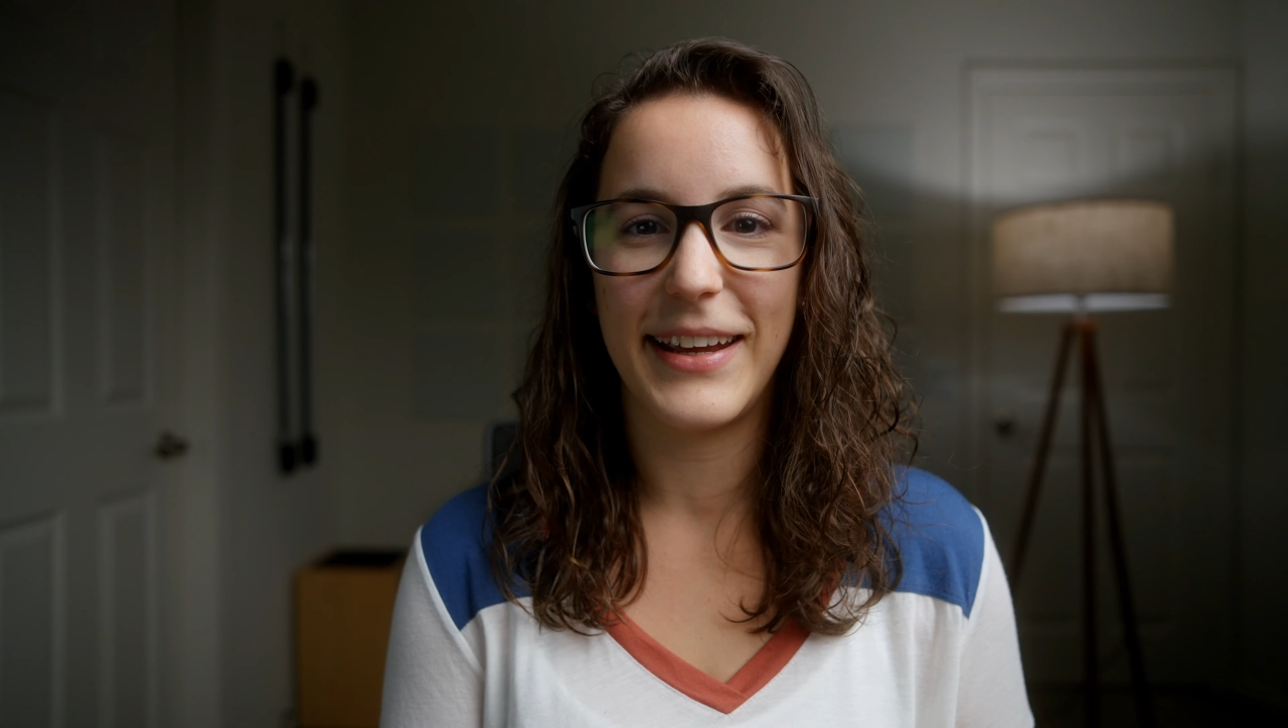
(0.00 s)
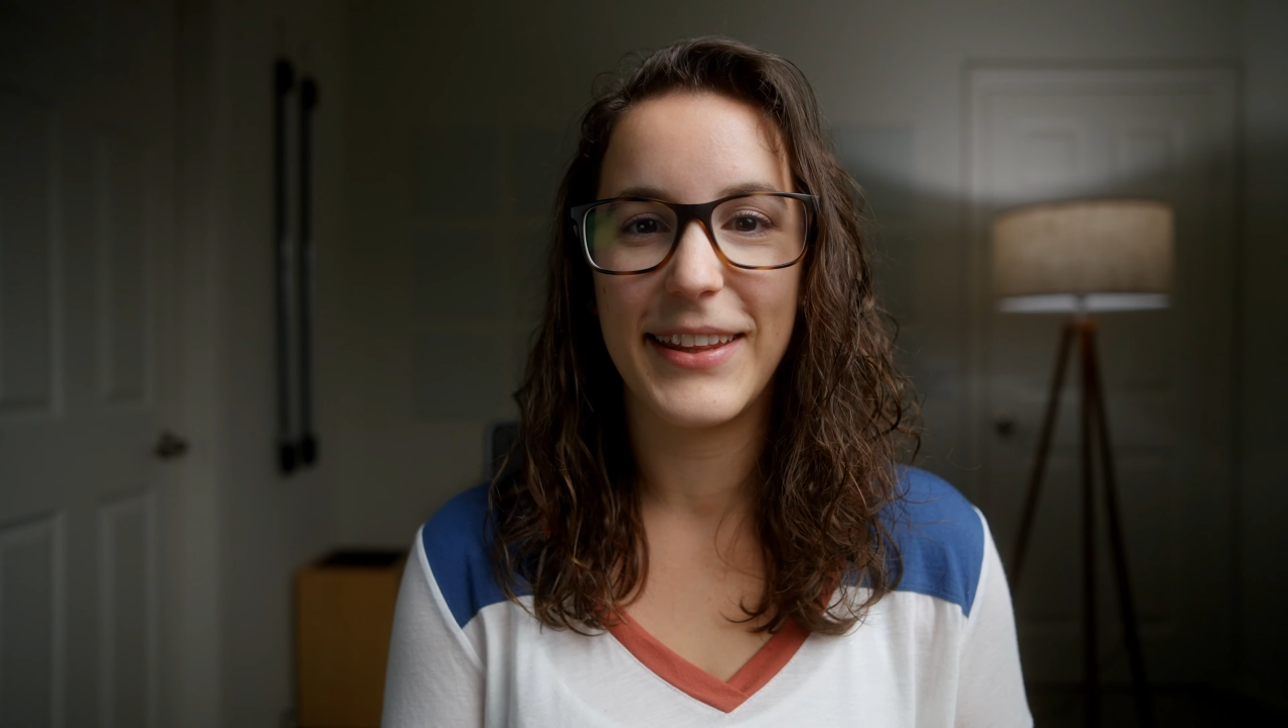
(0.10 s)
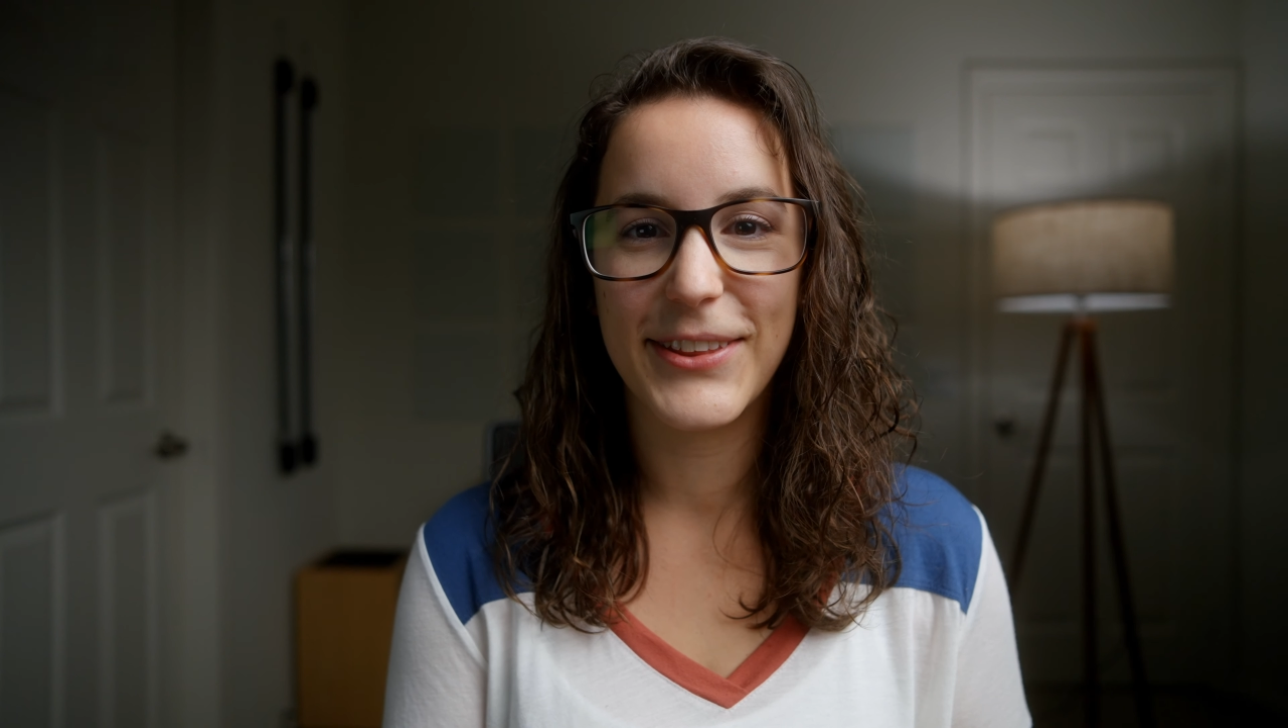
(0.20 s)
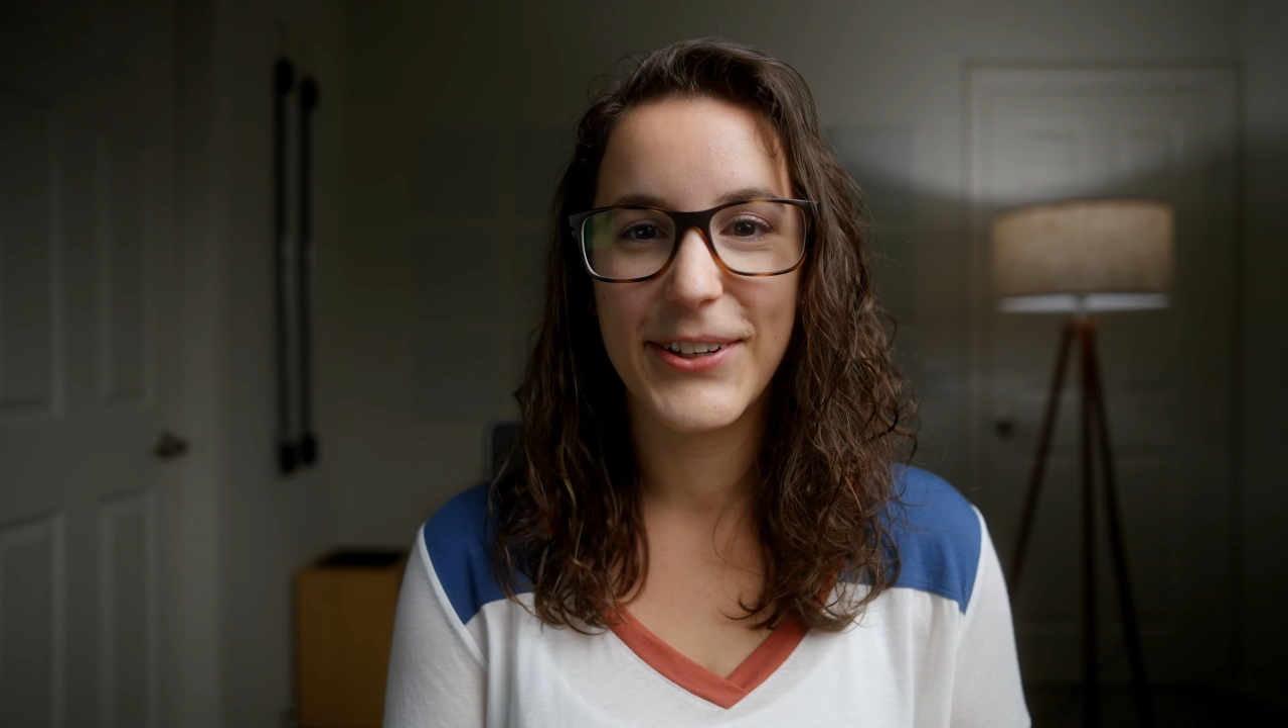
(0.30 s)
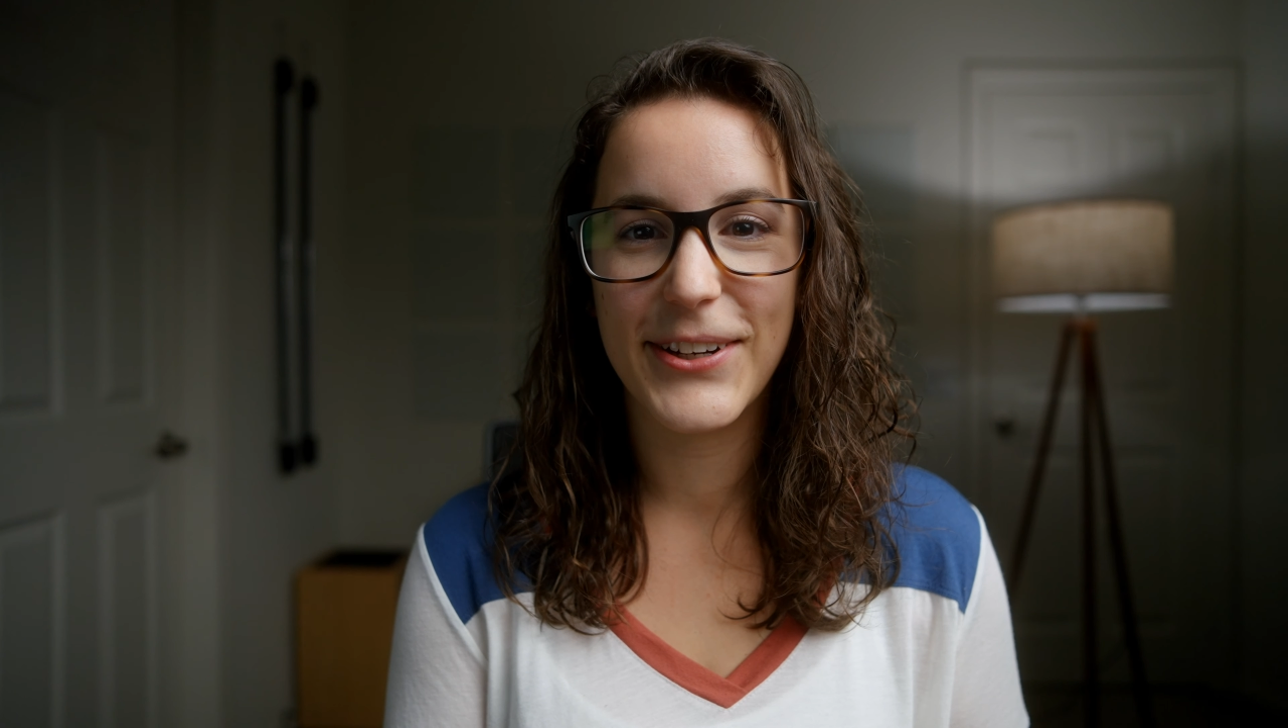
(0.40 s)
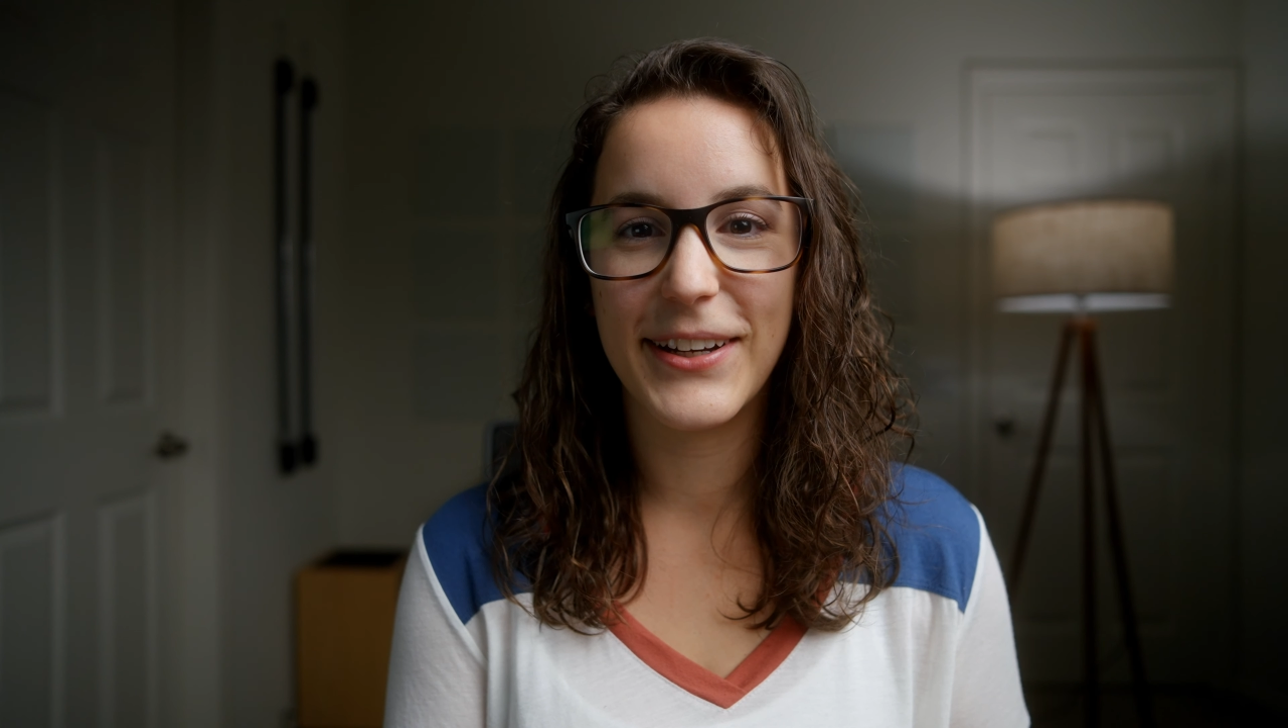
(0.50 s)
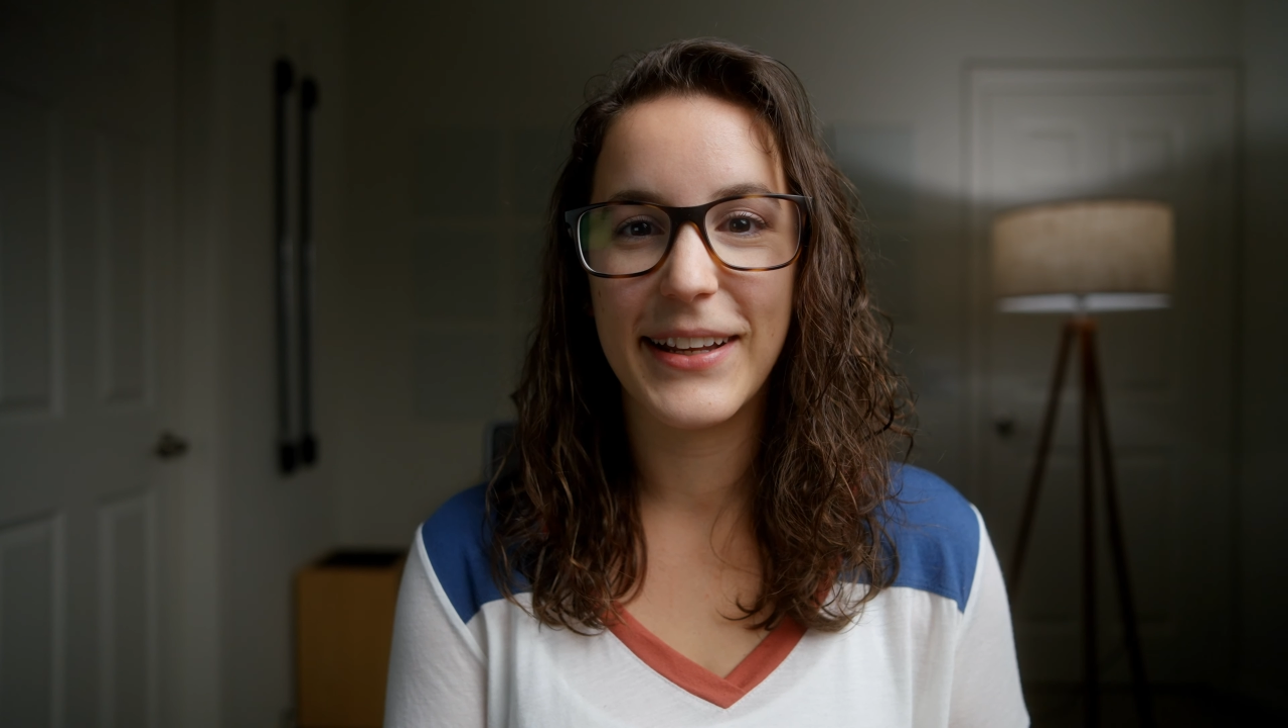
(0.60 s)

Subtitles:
And third,